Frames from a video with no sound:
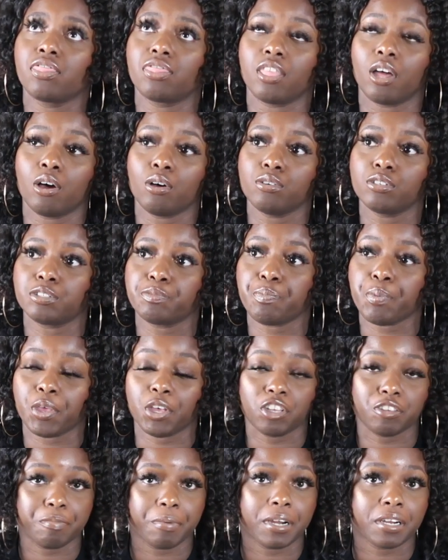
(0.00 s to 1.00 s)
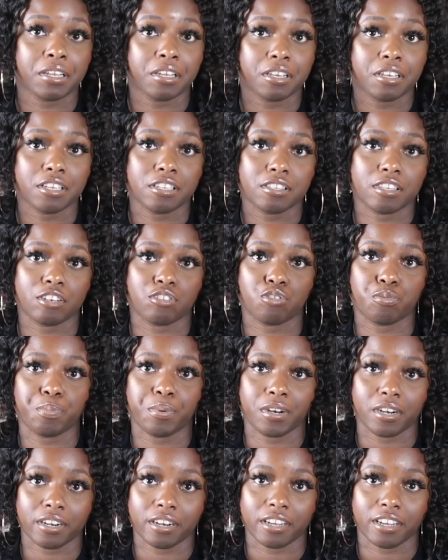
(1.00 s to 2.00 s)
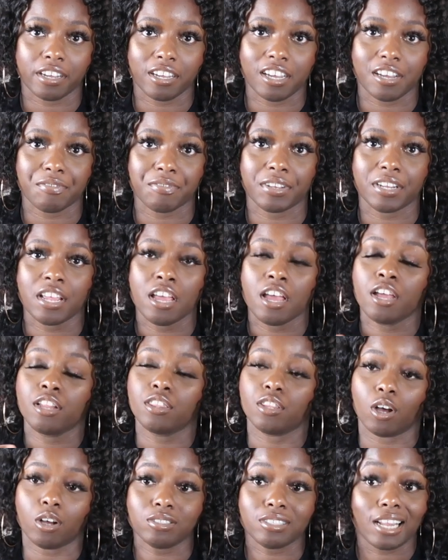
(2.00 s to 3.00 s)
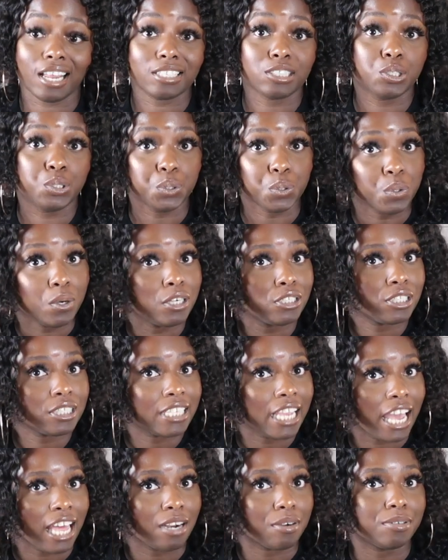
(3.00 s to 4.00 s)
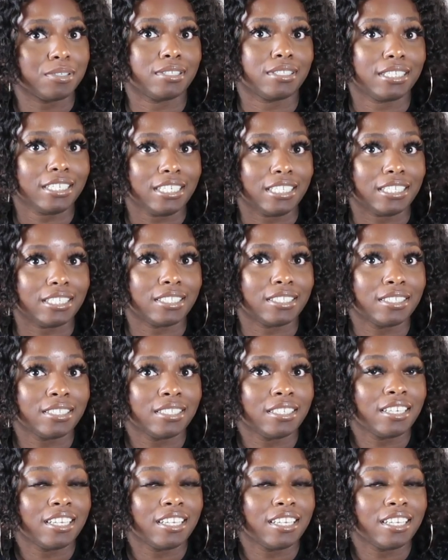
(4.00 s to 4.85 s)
those Pillsbury cookies that you put in the oven, those are like 200 calories each.